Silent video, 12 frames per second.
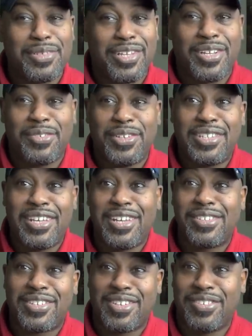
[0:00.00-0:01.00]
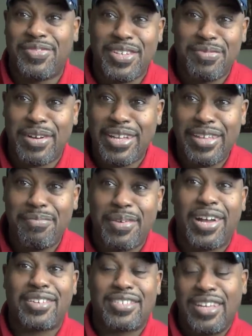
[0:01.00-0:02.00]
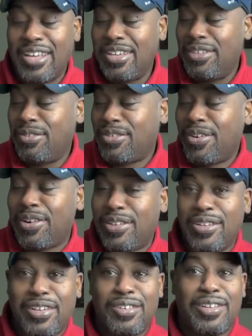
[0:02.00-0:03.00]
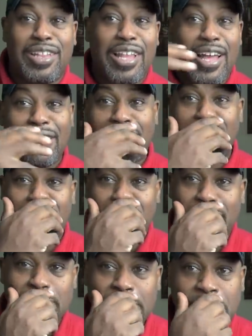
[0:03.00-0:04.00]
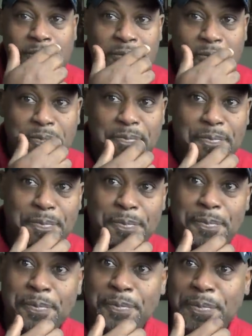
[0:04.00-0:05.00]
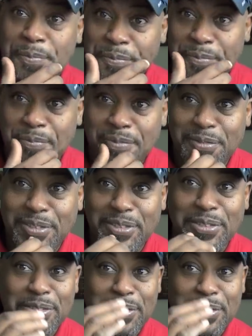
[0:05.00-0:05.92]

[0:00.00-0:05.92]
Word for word: was like, what the hell's going to be in my inbox? You start looking online like, mm, what is this